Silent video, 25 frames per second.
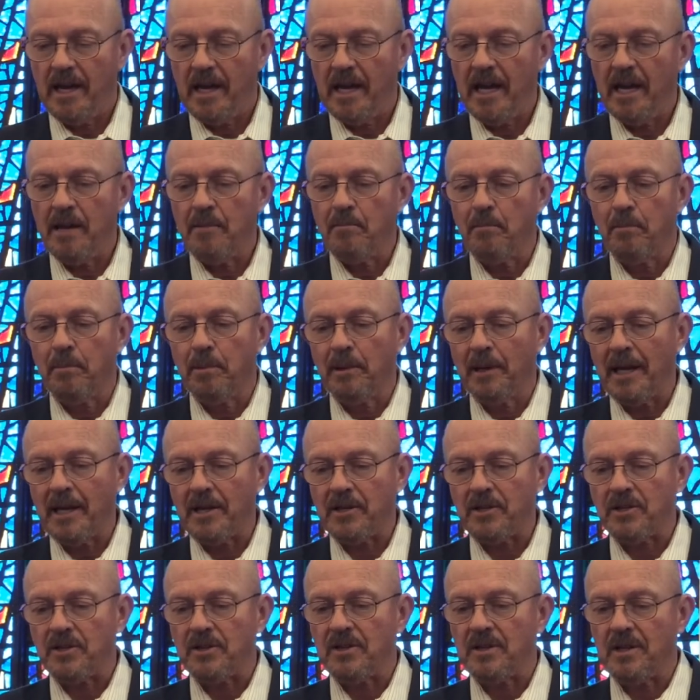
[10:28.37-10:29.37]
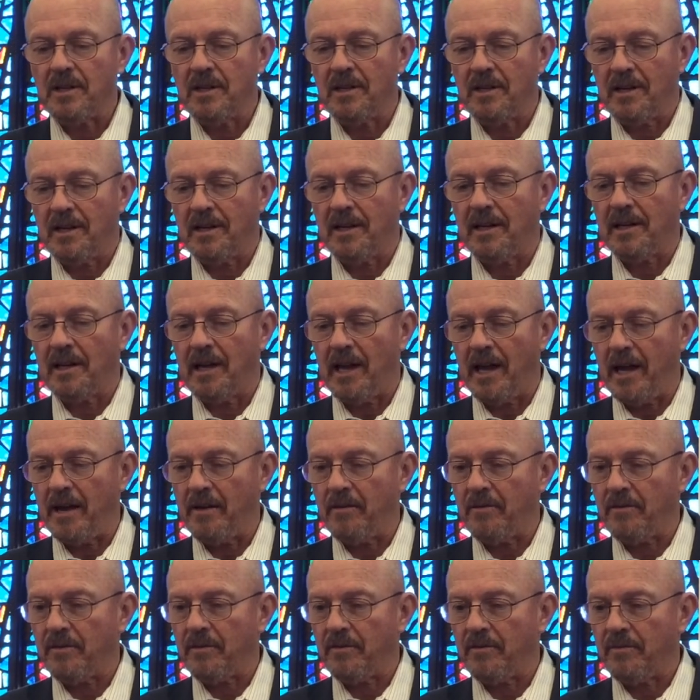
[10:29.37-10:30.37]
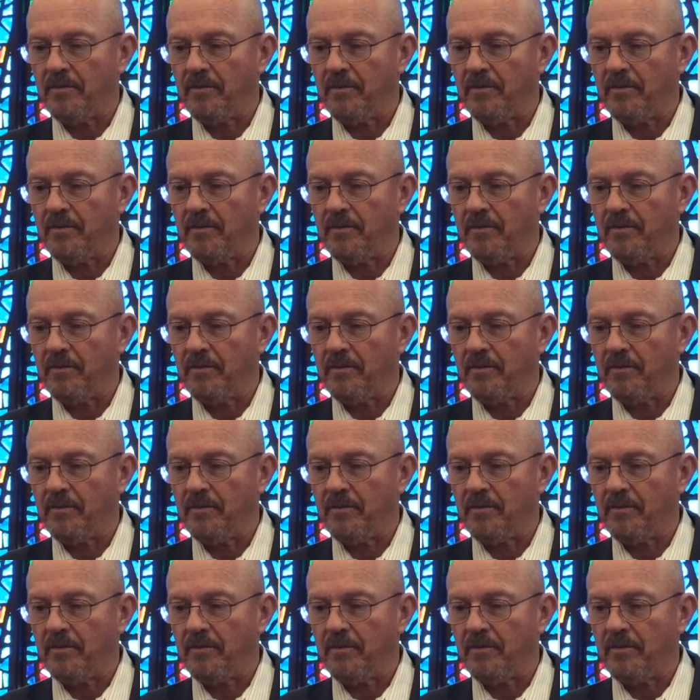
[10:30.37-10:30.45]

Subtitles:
a blessed life.